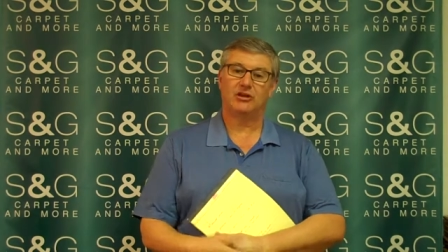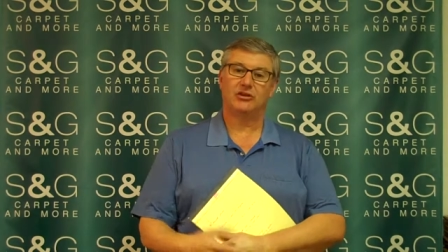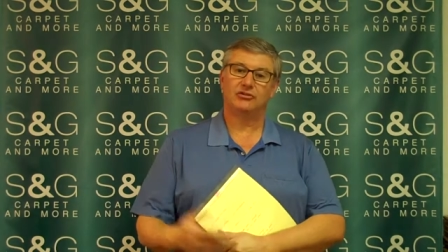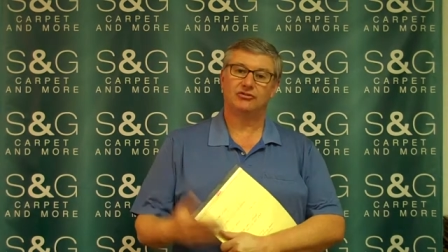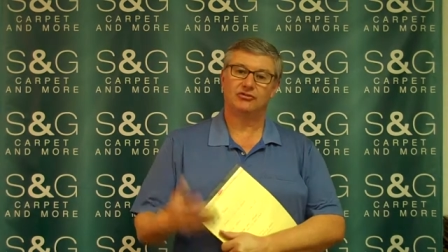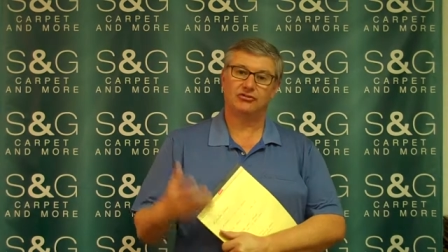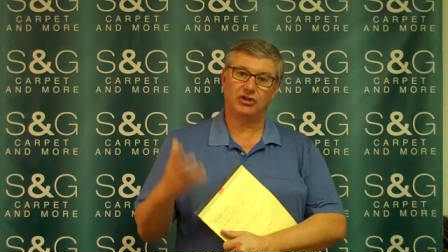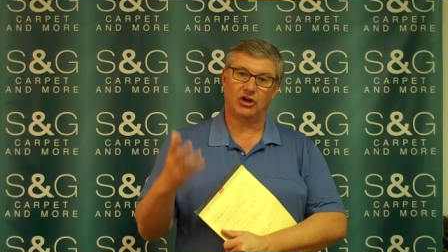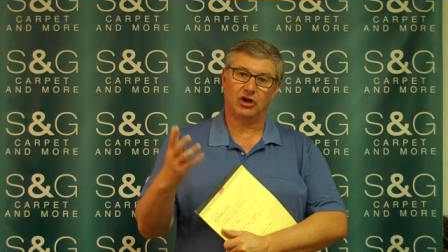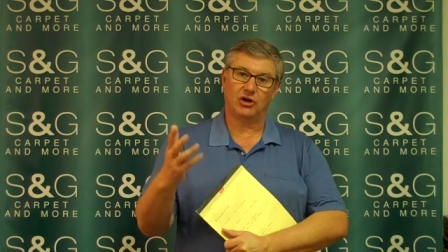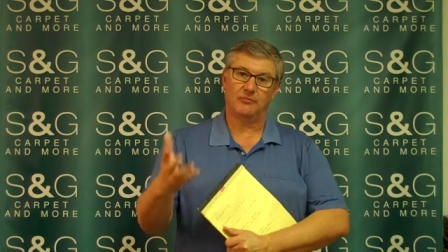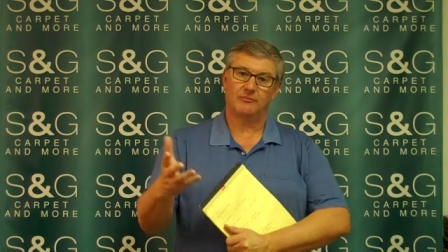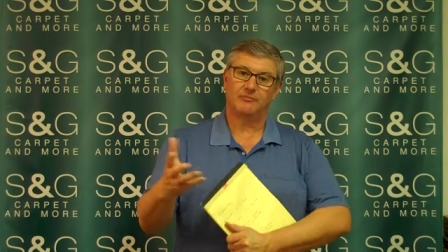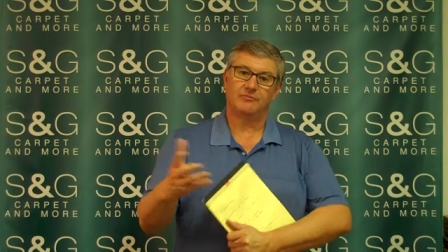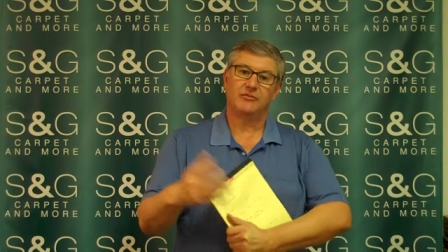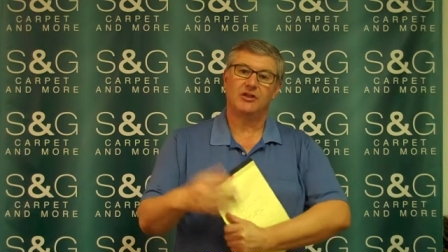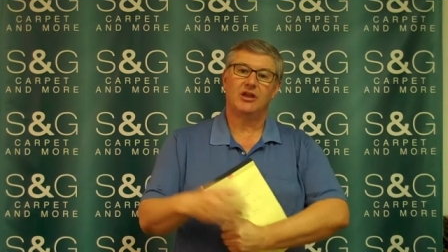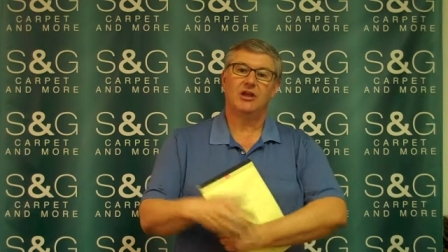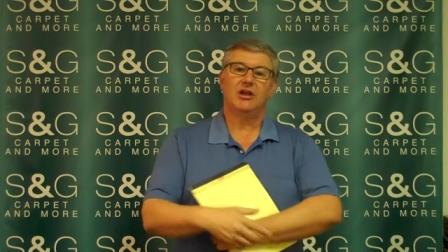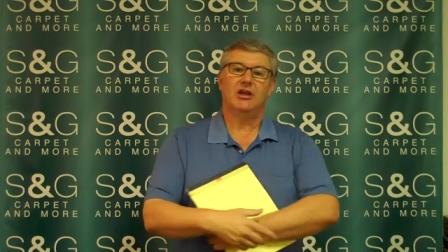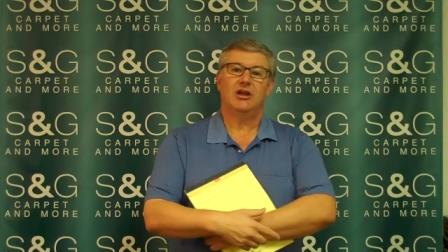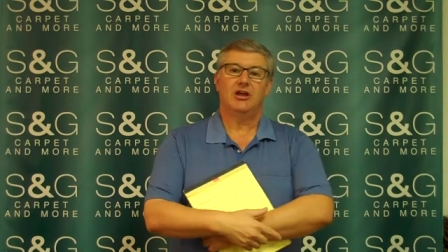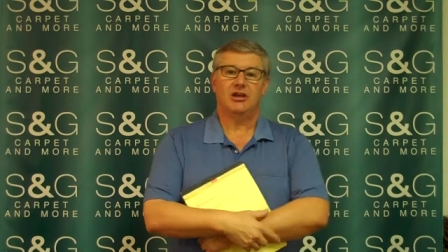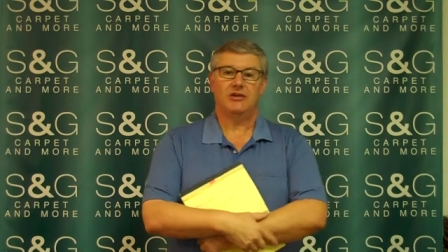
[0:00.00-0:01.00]
So
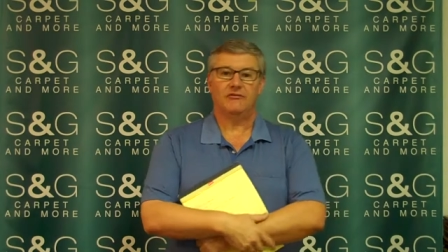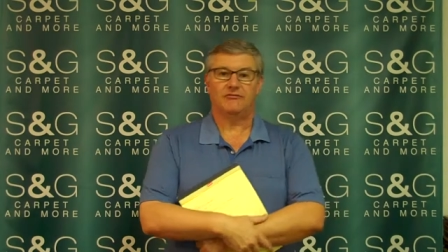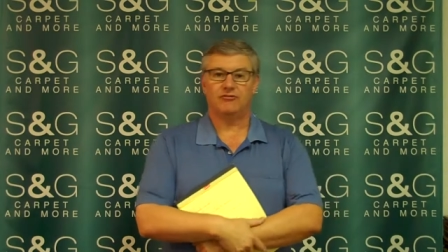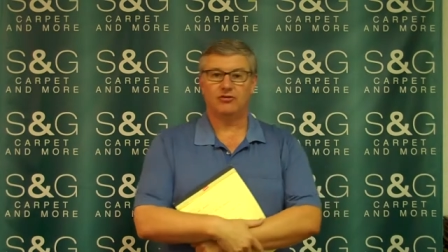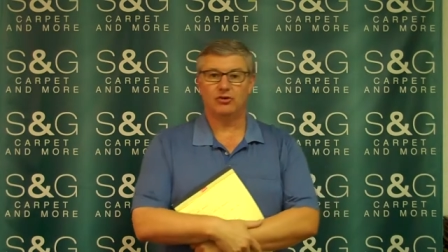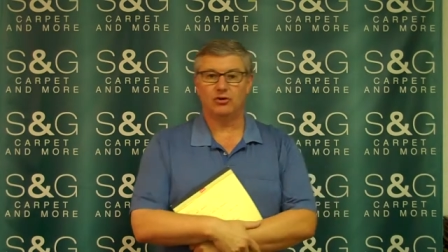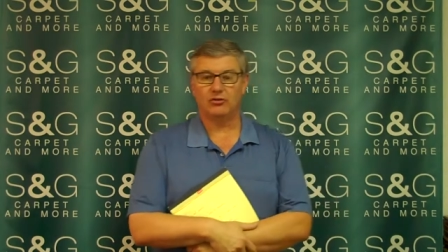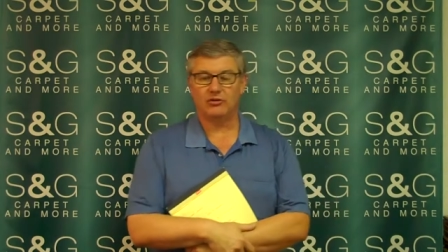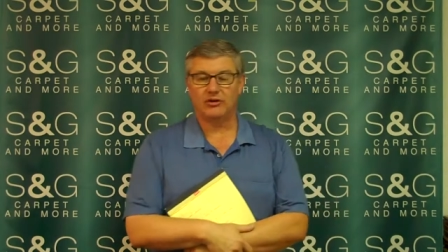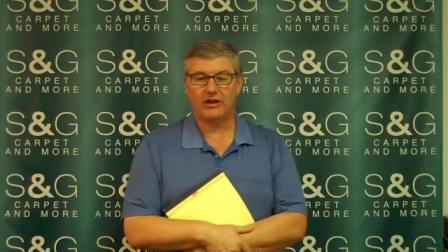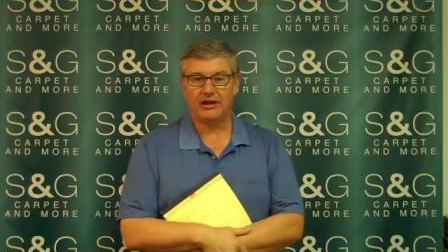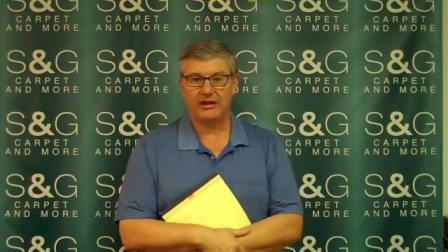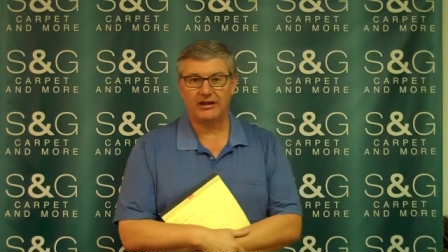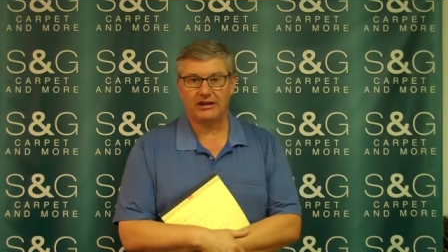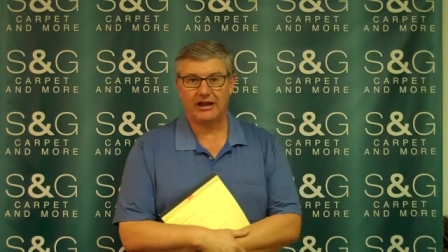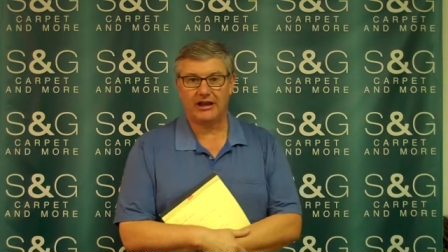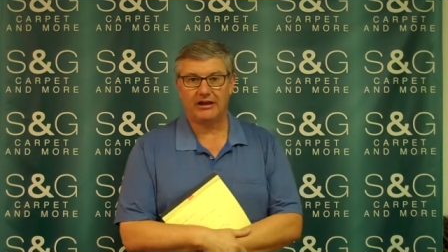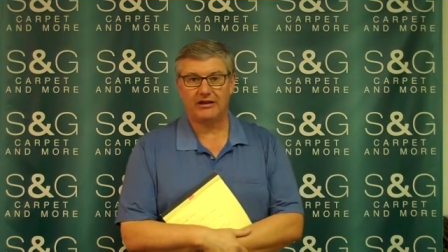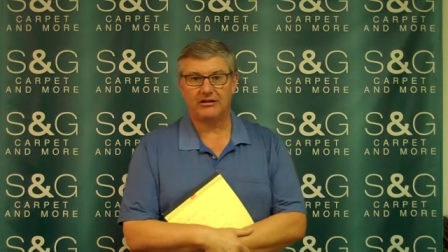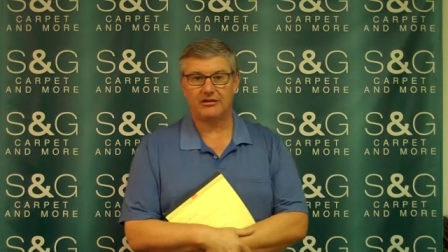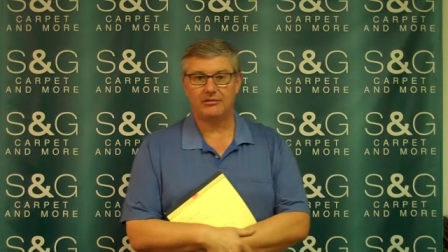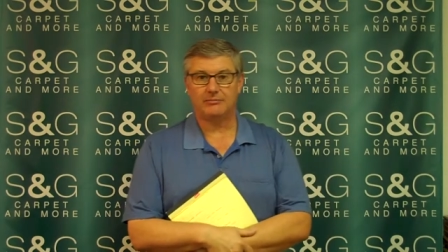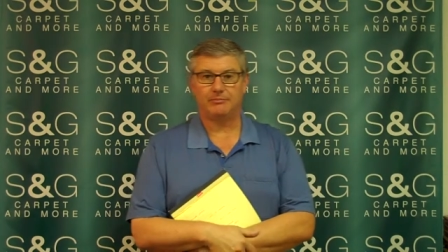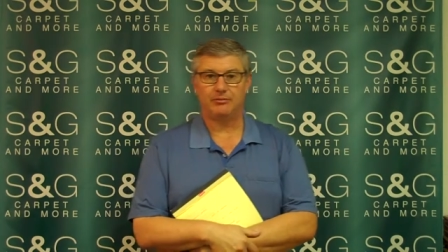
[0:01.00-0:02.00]
if you're like
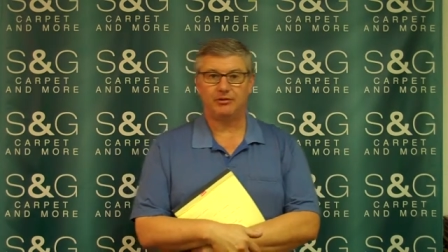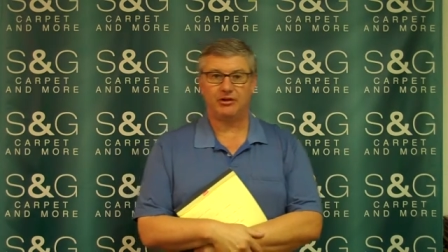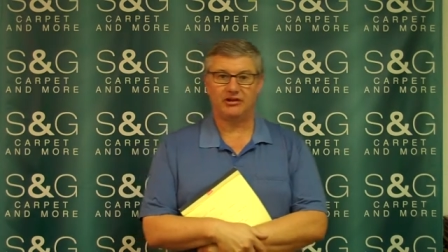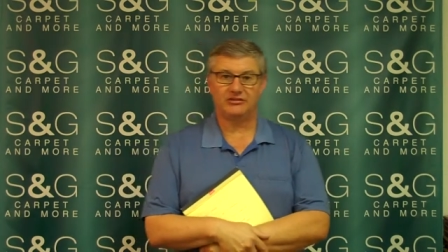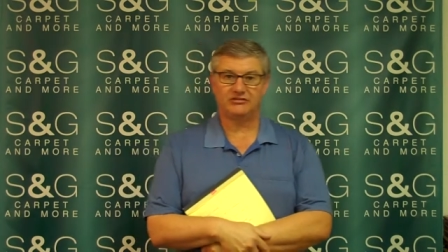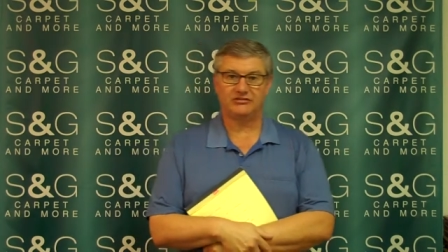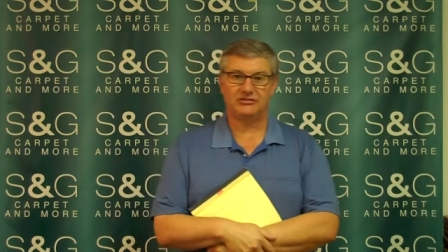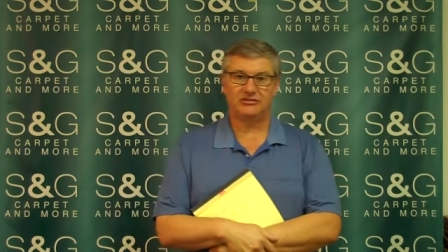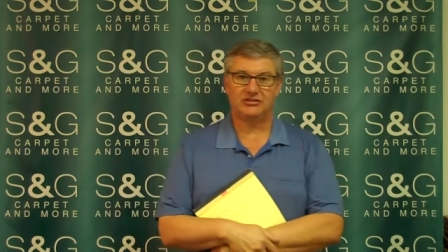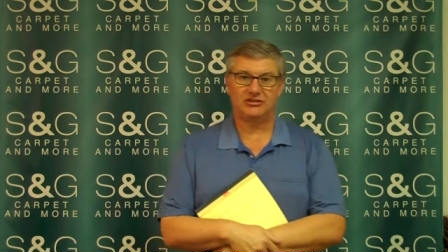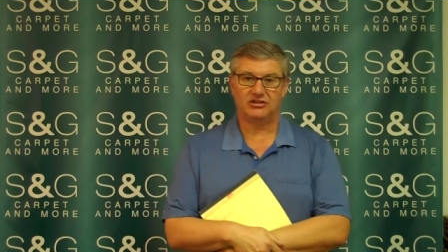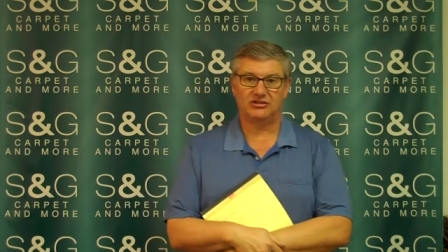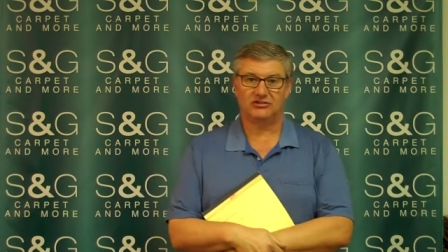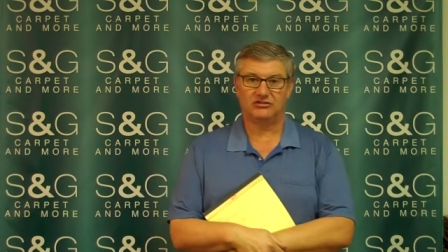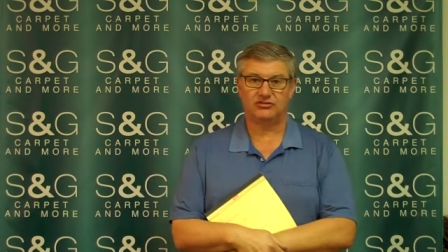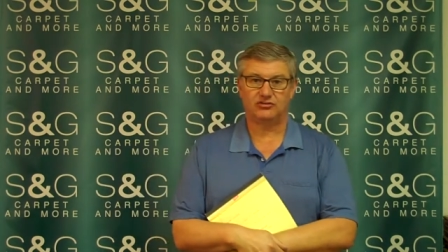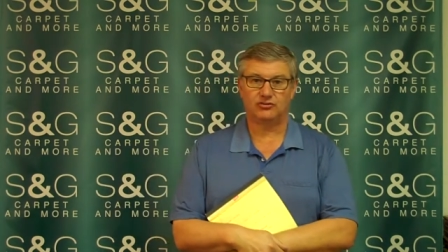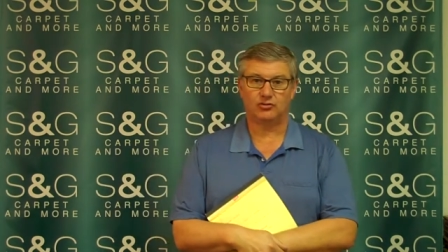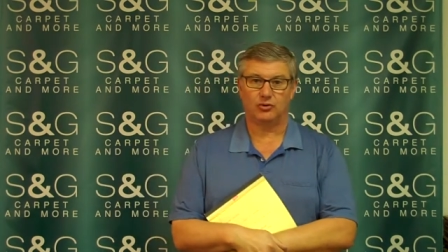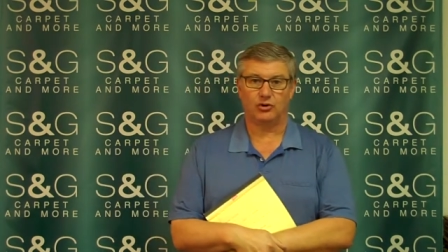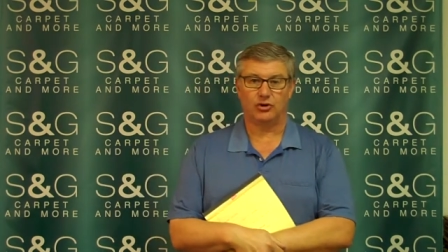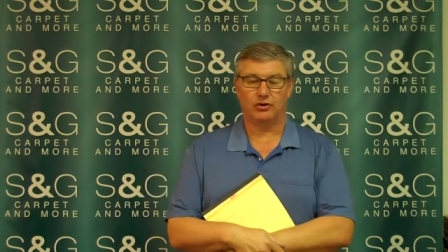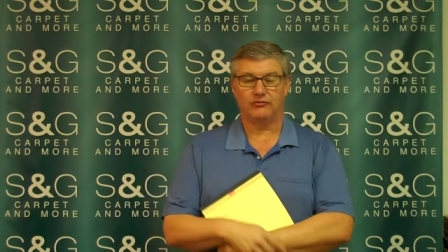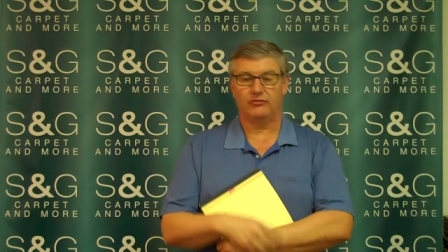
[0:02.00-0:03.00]
out of the Pleasanton
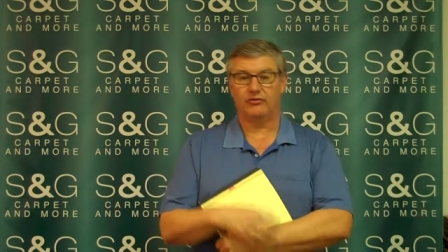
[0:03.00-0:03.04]
store,